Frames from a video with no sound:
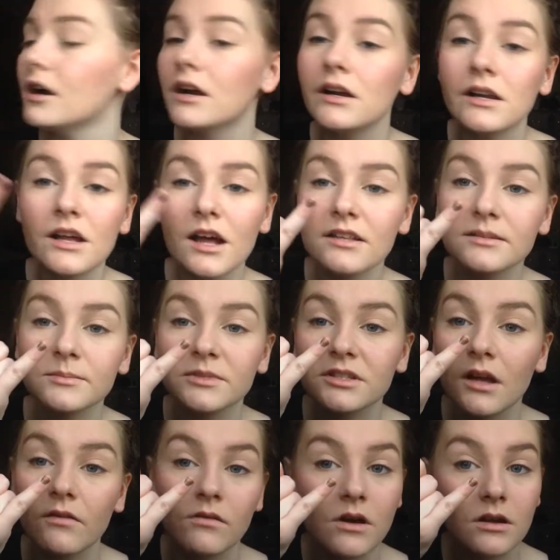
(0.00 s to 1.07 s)
I already got some
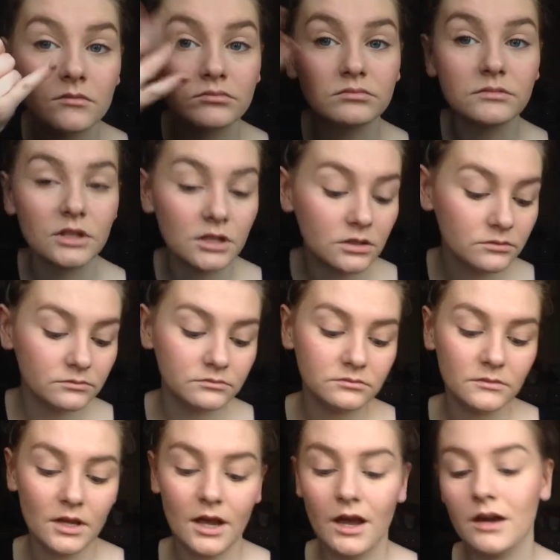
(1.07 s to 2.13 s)
stuff on, you know?
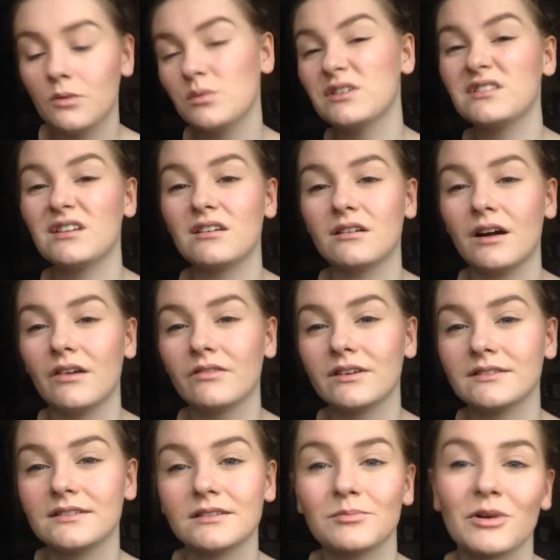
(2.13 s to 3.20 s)
I don't want to take it off
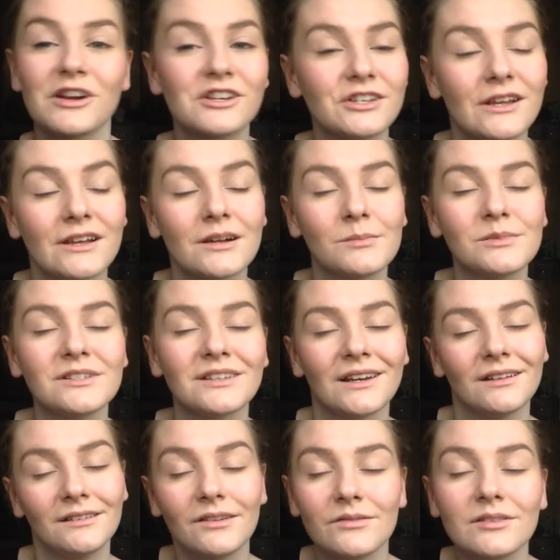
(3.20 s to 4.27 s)
because it's Marc Jacobs and I
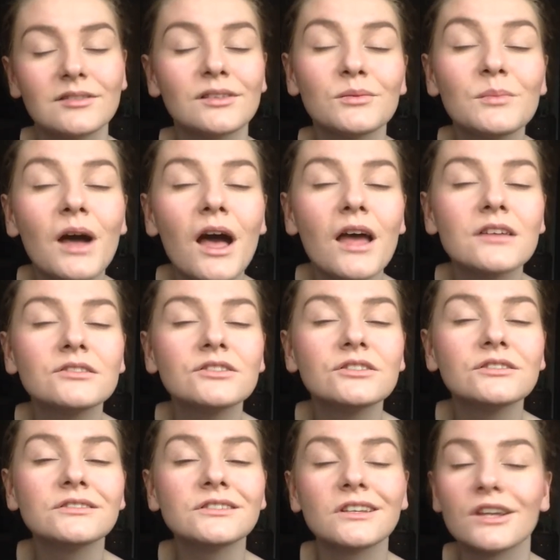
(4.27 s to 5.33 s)
love it so
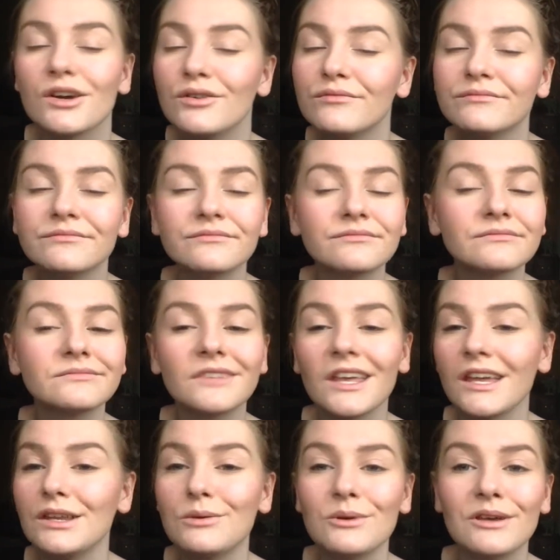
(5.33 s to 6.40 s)
much. You know,
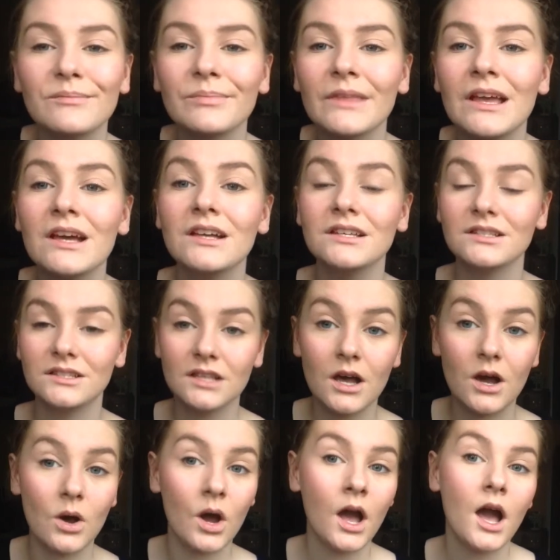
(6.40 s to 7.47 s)
can't do it.
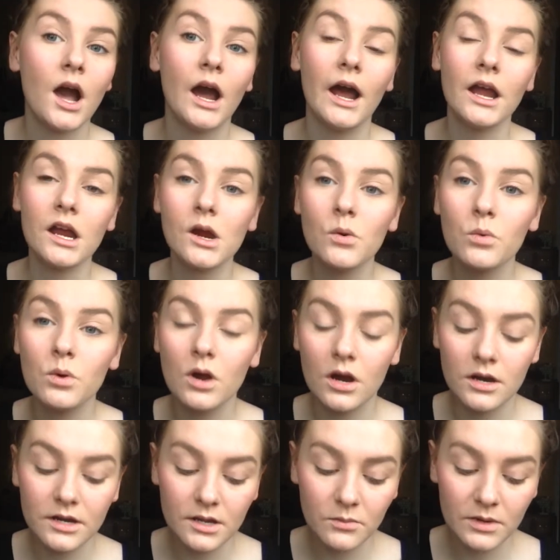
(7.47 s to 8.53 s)
So, I
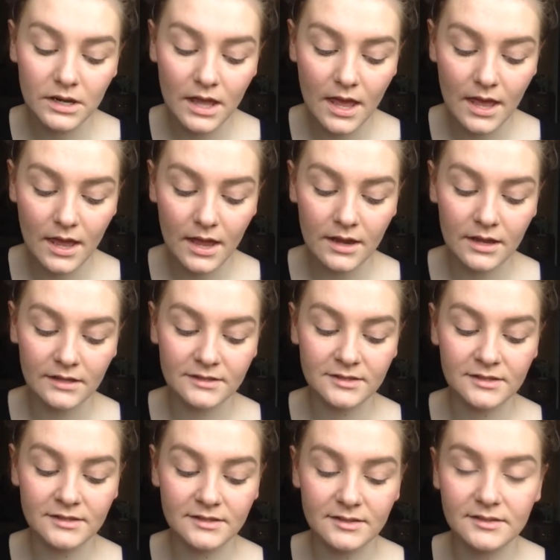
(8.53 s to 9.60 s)
already went ahead, and
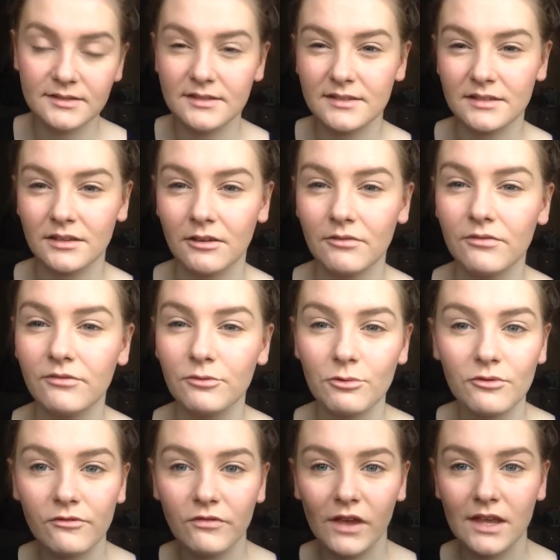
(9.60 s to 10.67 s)
since this isn't a full
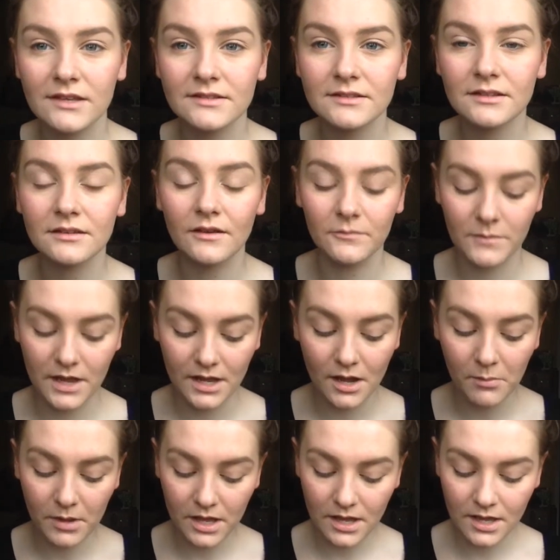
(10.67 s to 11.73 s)
face
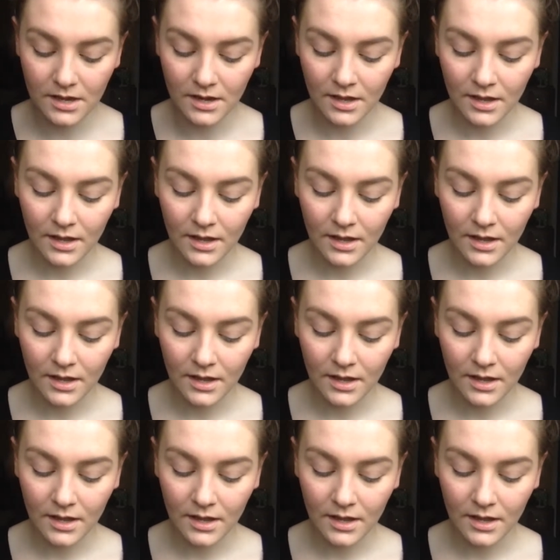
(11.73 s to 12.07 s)
makeup kit,